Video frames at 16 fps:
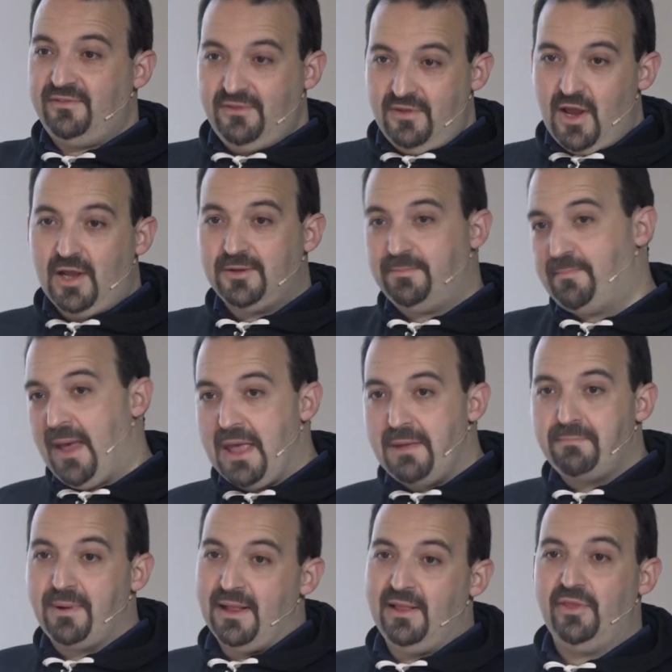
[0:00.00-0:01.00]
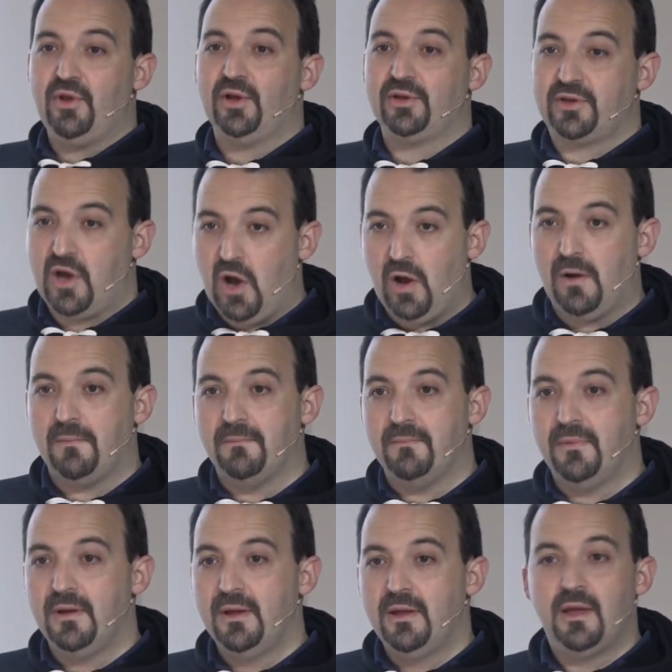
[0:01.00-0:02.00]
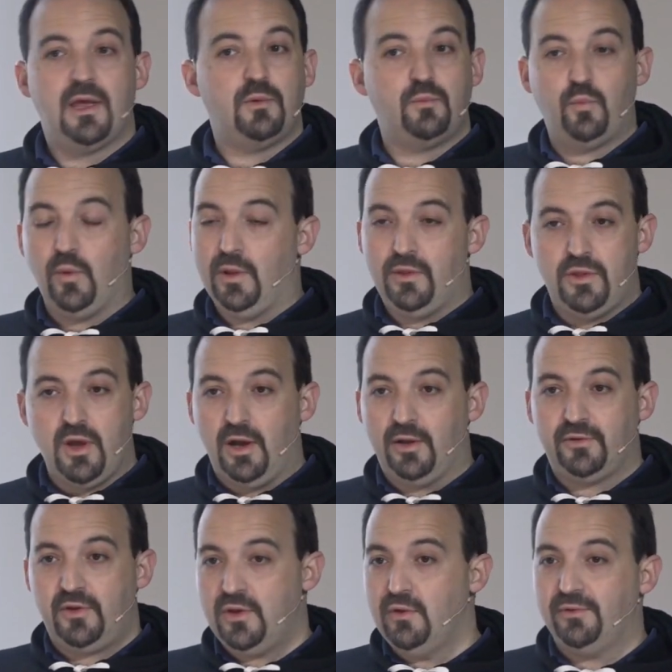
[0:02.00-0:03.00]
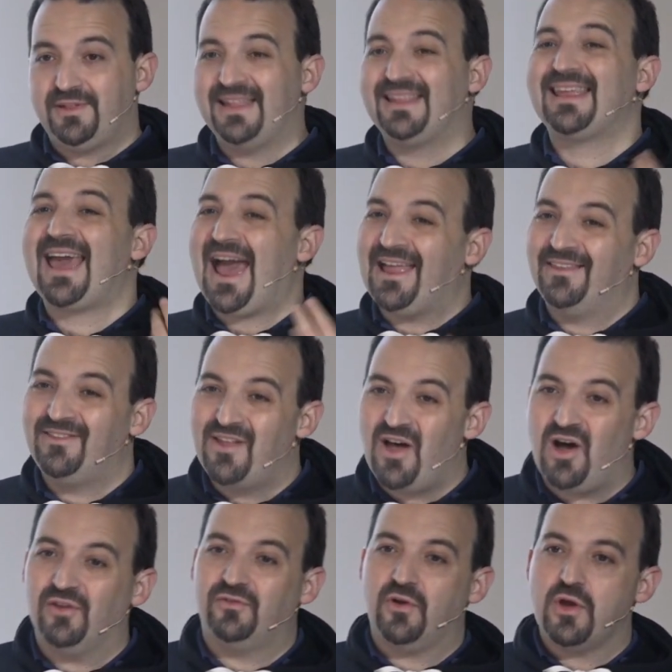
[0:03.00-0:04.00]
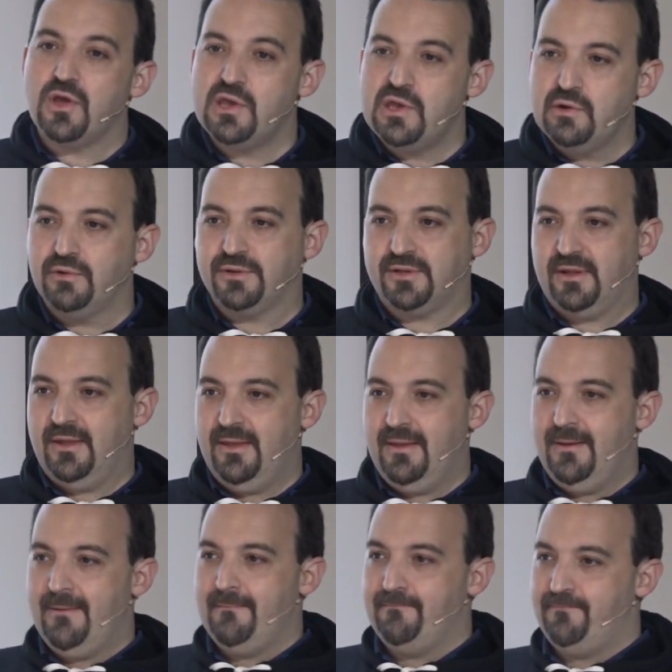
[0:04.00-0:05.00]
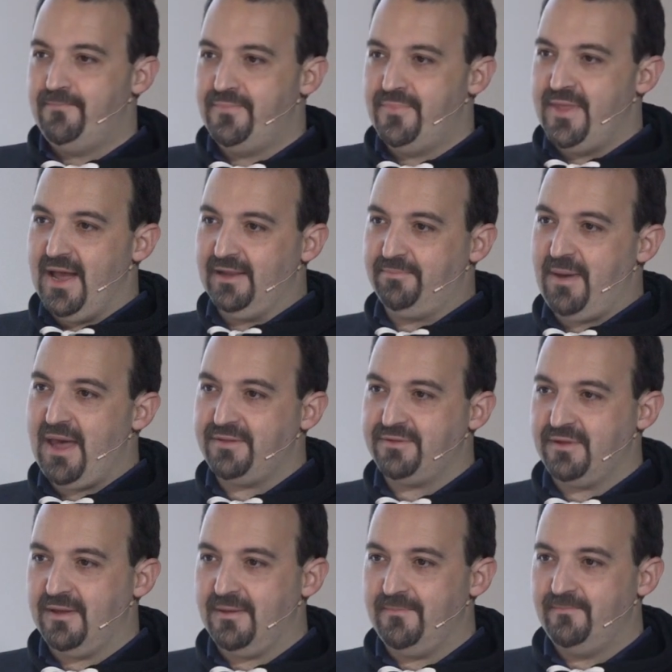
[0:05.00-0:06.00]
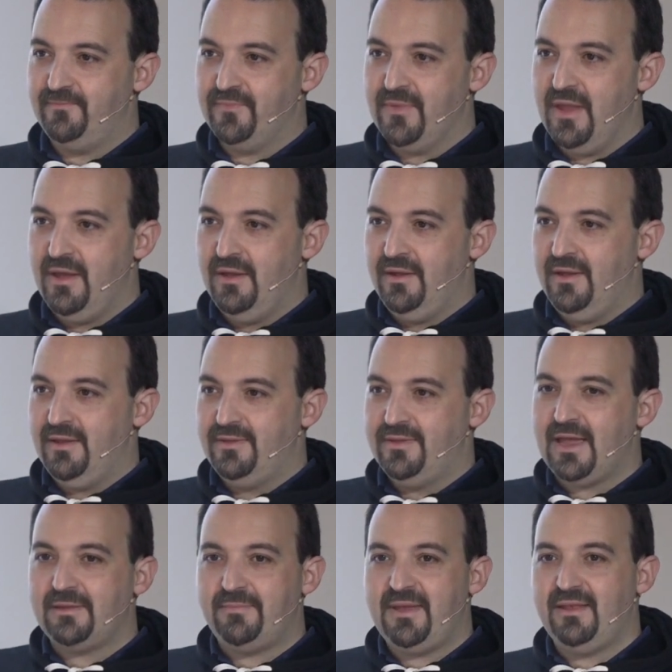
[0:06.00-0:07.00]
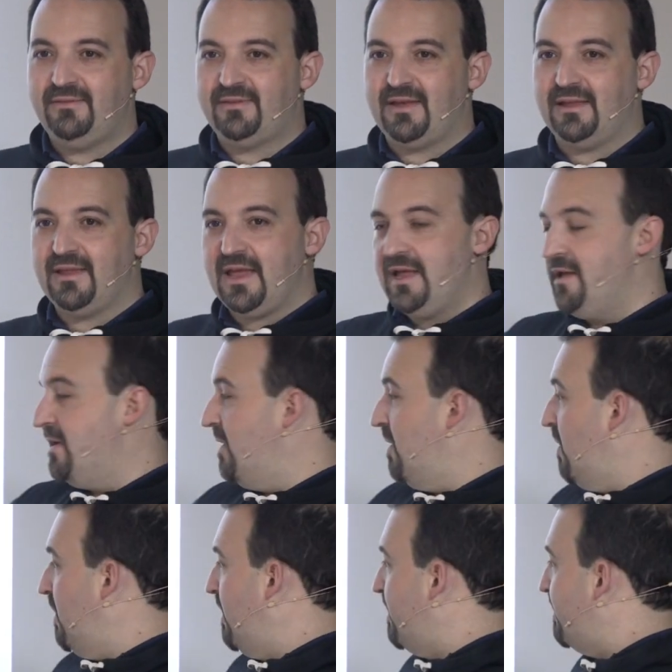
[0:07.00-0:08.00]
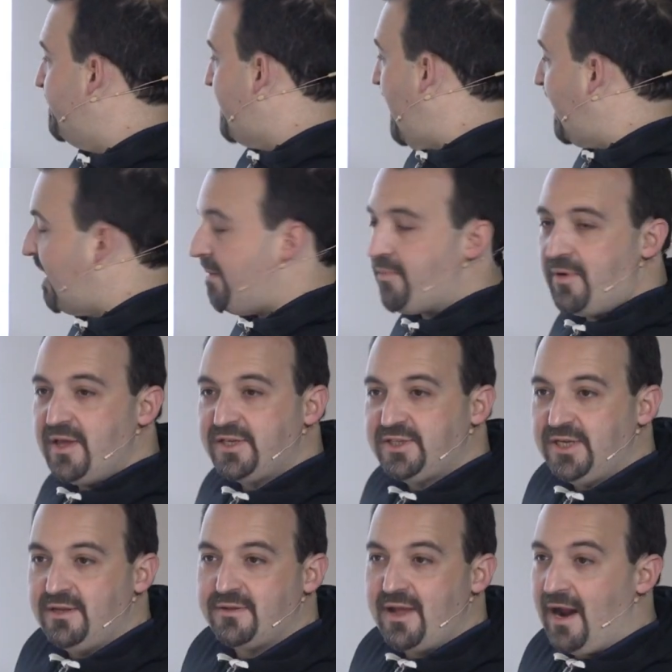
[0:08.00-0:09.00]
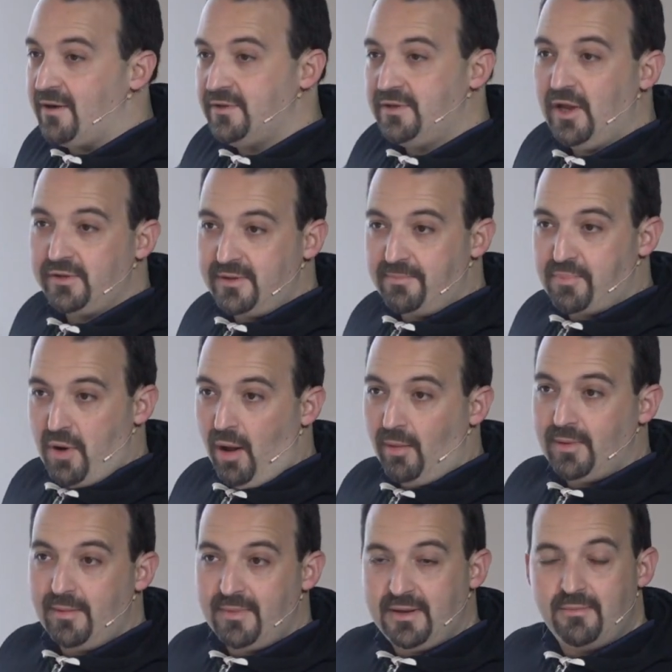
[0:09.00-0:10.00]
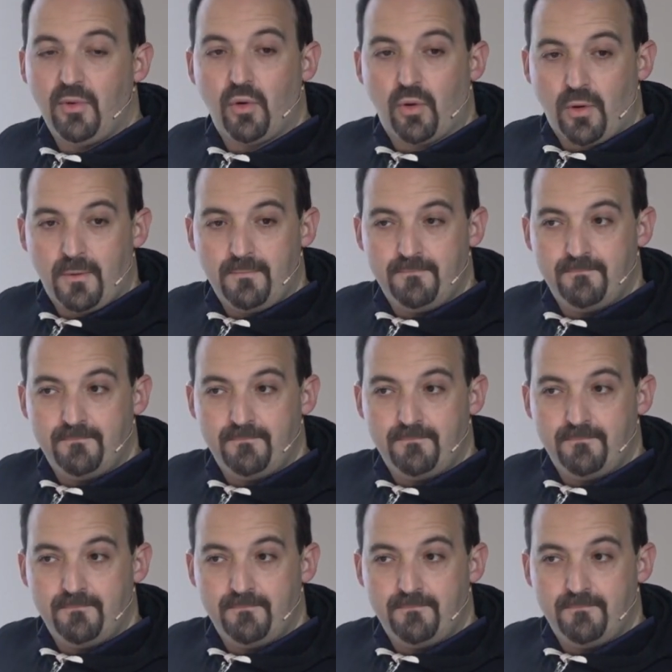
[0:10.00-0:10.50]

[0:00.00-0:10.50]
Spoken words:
not paypal.com, it cannot use that passkey. That means that data breaches are not a problem anymore.